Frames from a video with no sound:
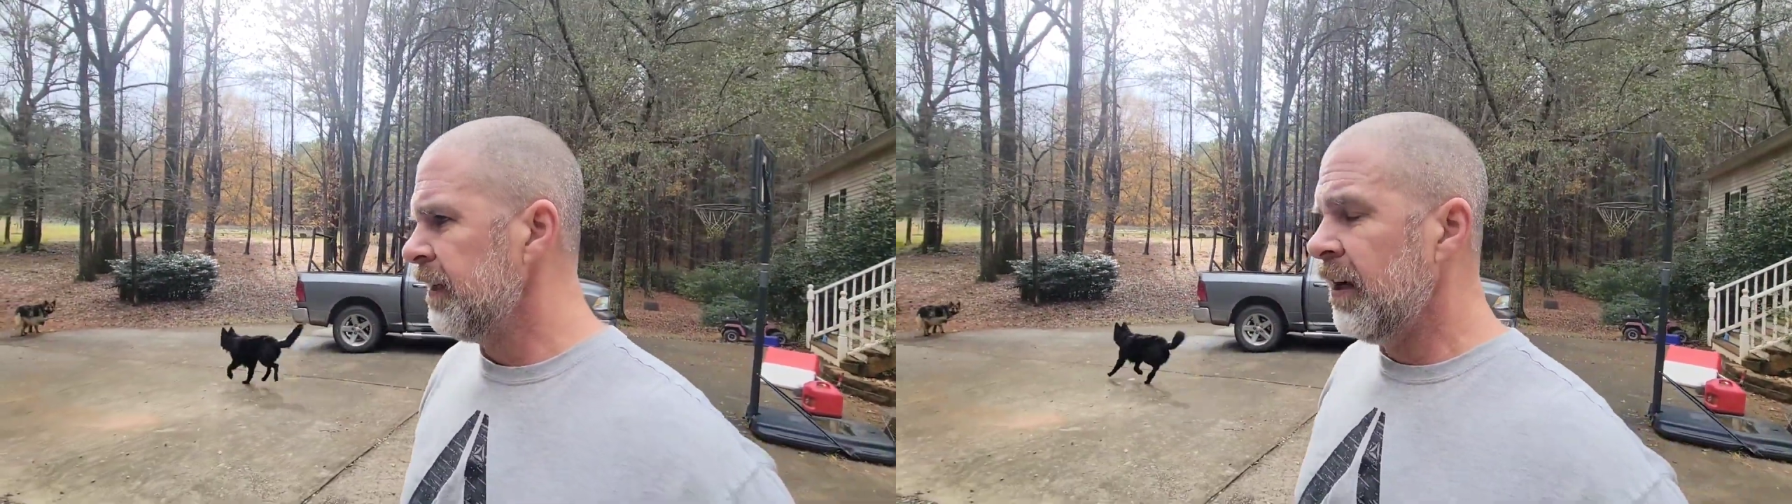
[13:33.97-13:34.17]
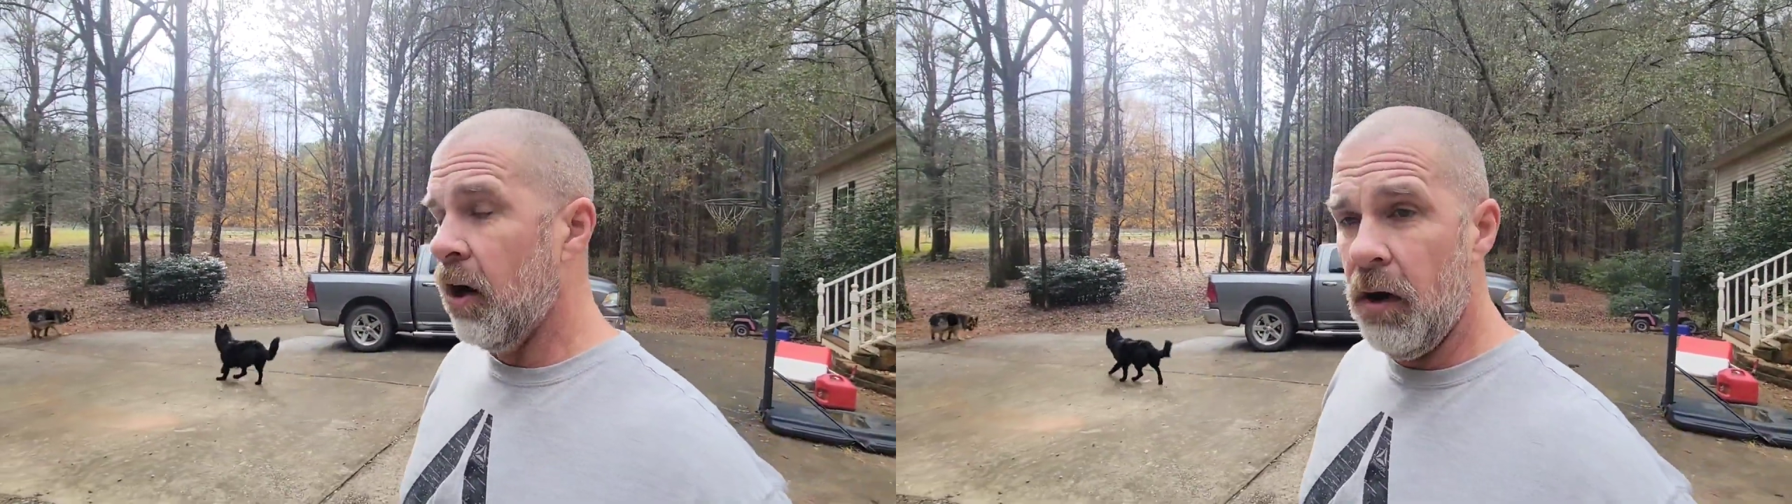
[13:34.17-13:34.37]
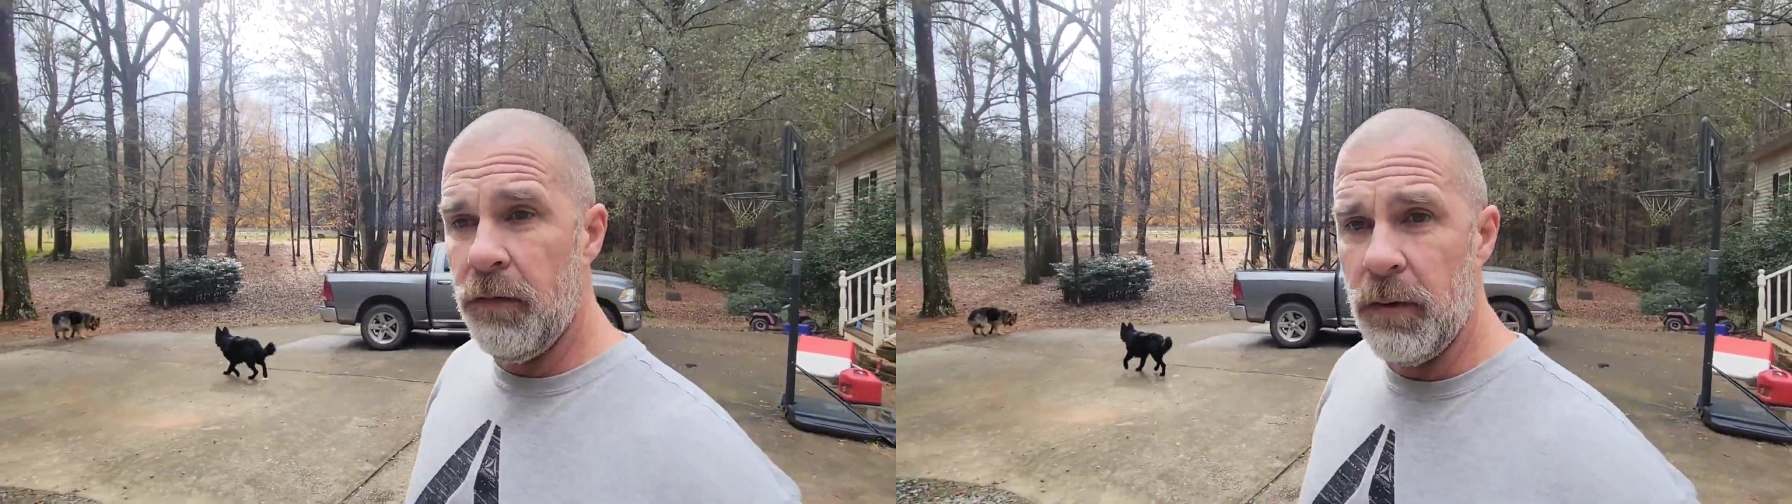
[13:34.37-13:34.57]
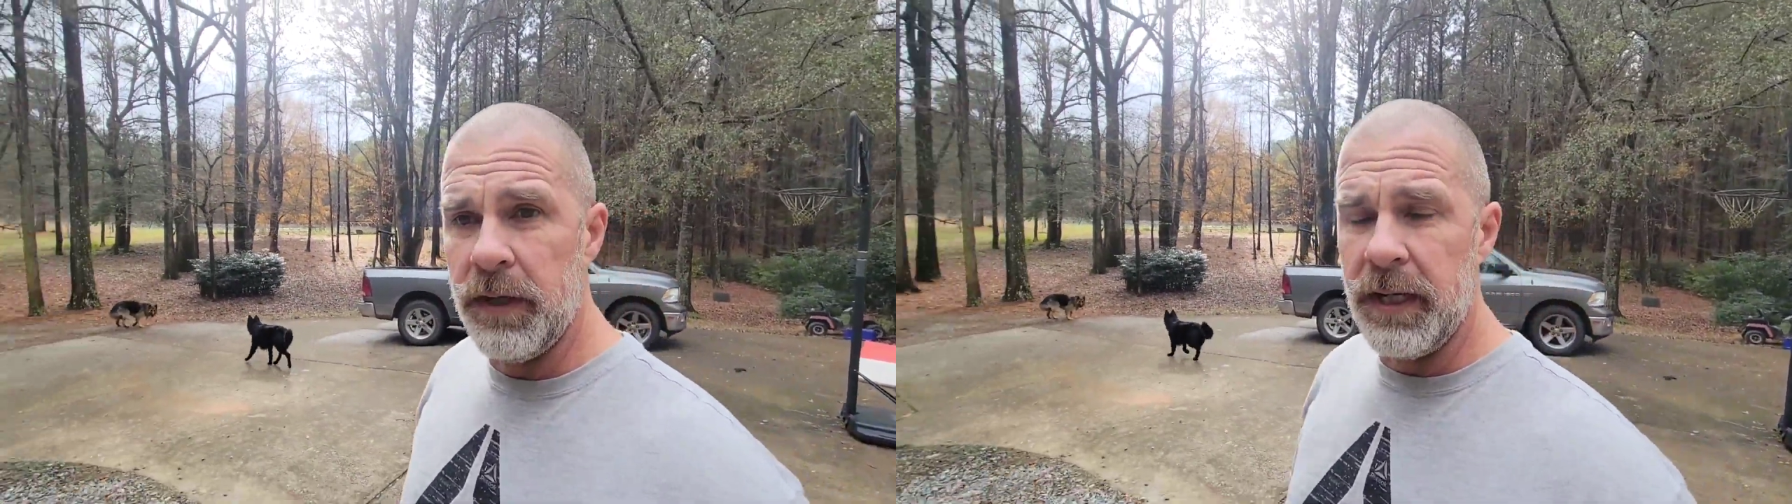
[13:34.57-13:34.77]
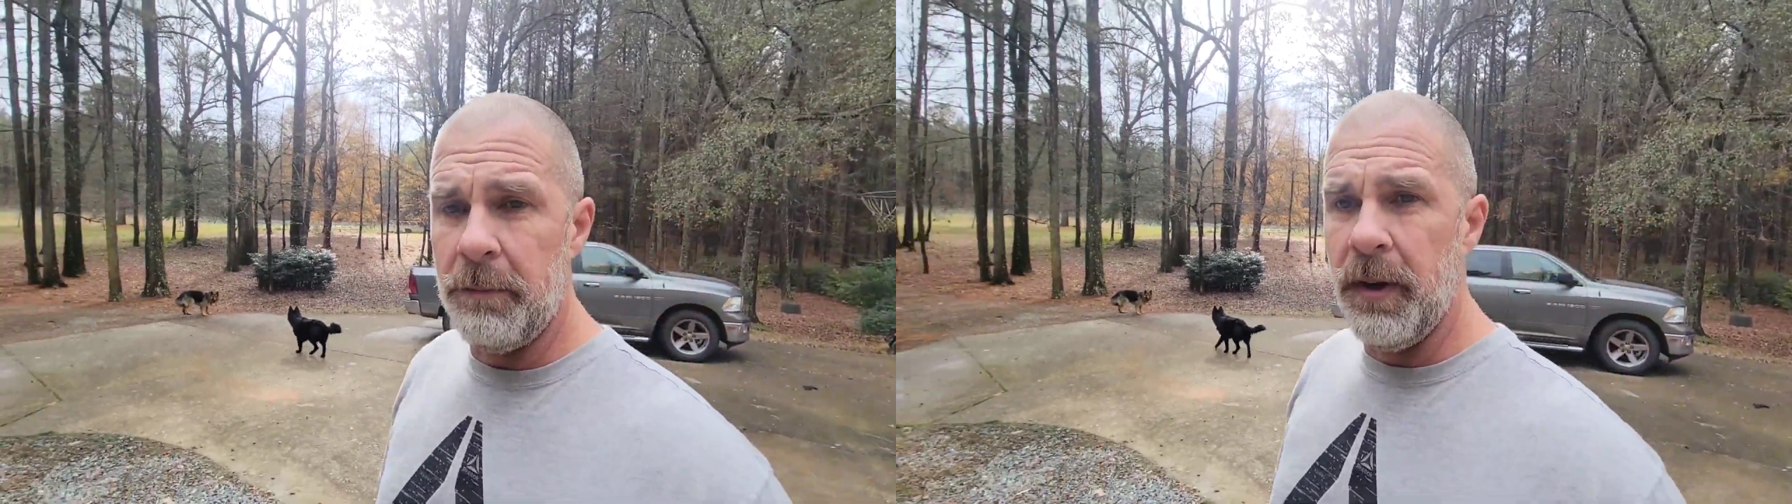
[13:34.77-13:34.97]
Or hopefully we'll
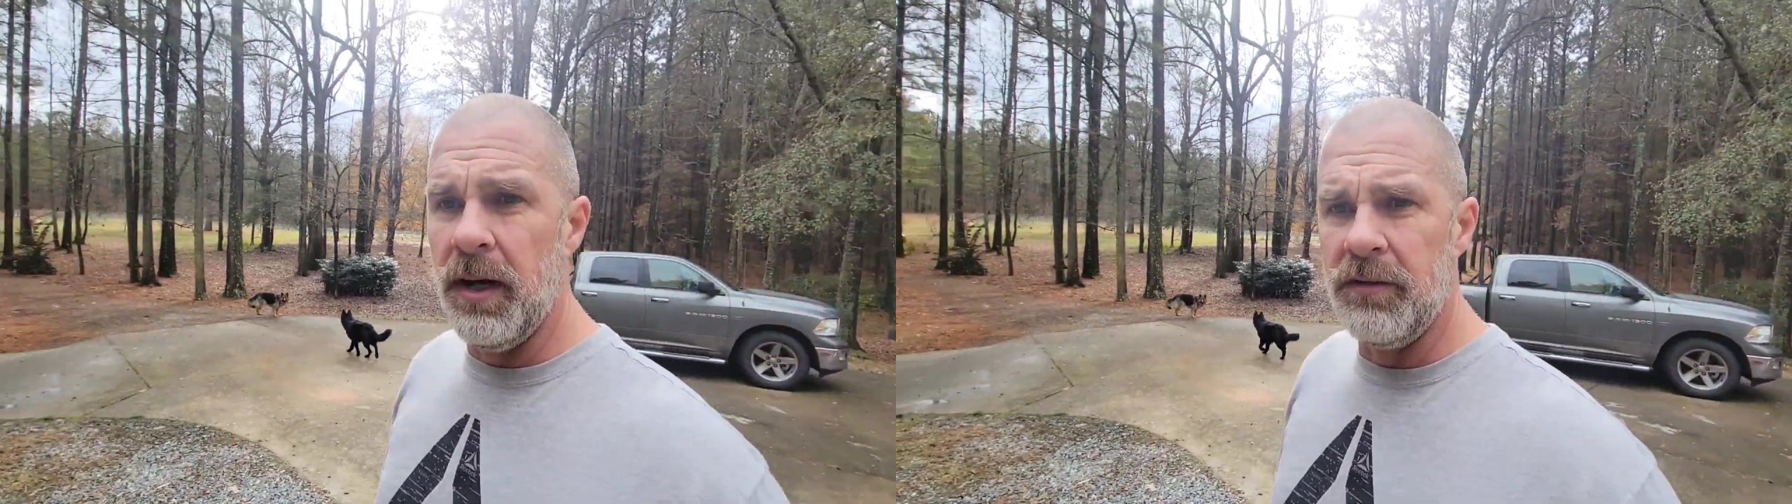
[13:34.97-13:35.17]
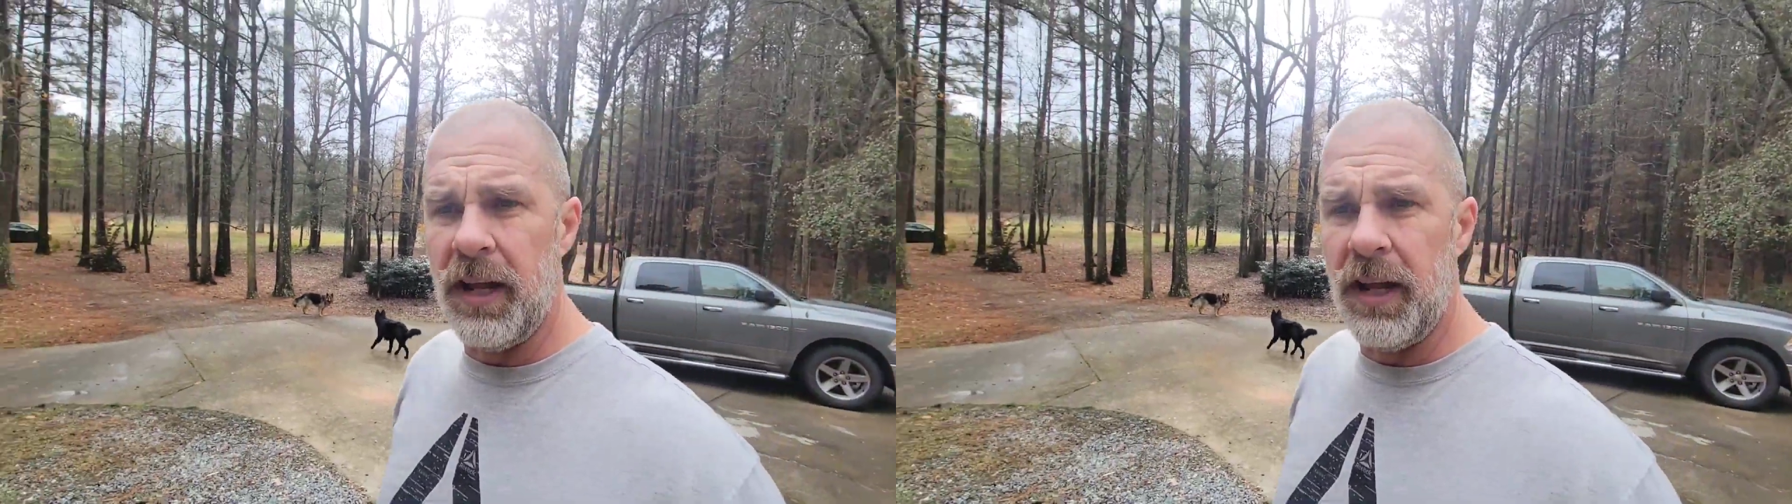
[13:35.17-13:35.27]
get a bunch.